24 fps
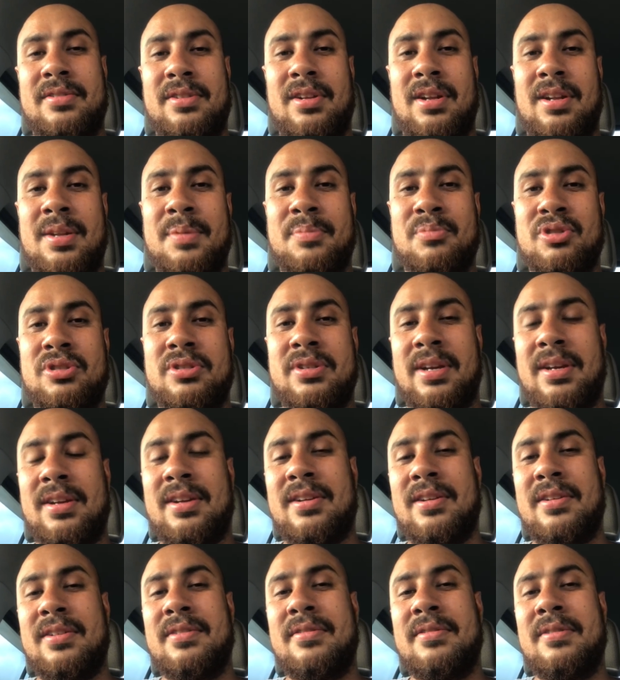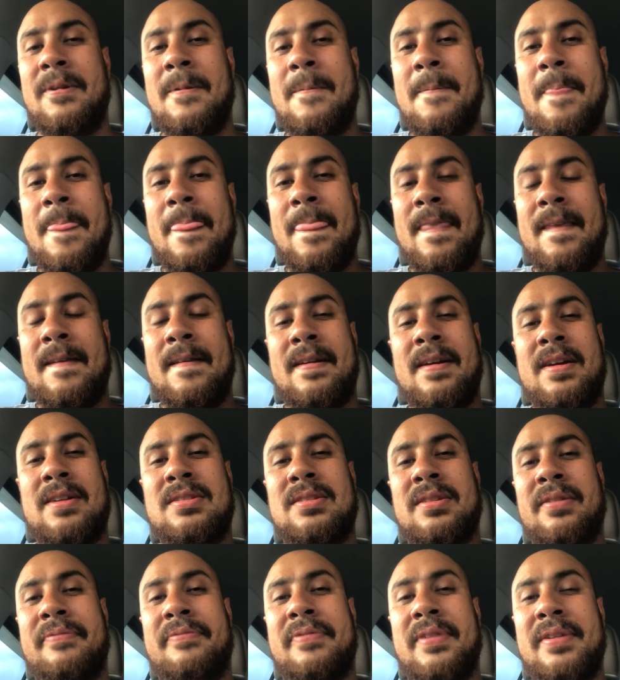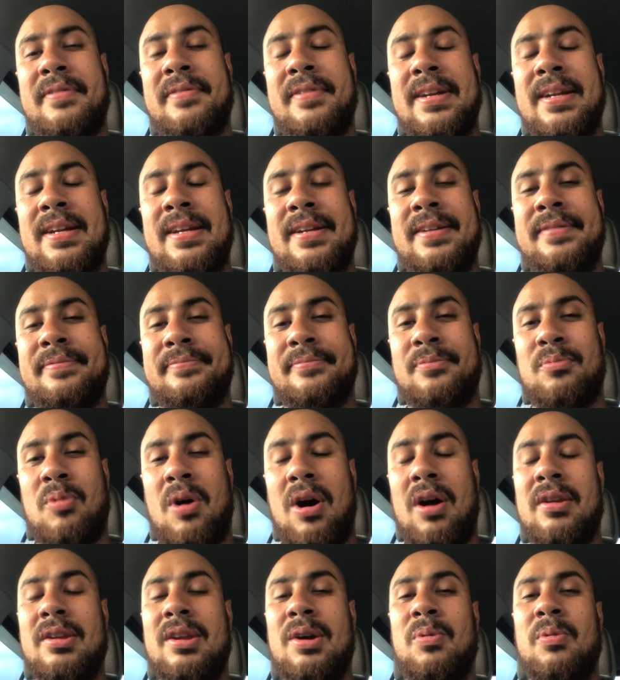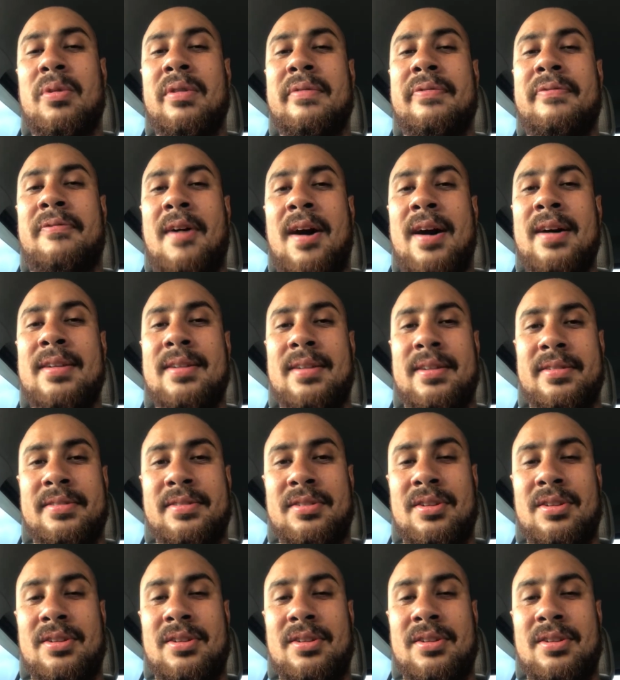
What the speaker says: You know, Lomachenko is a very well-known fighter.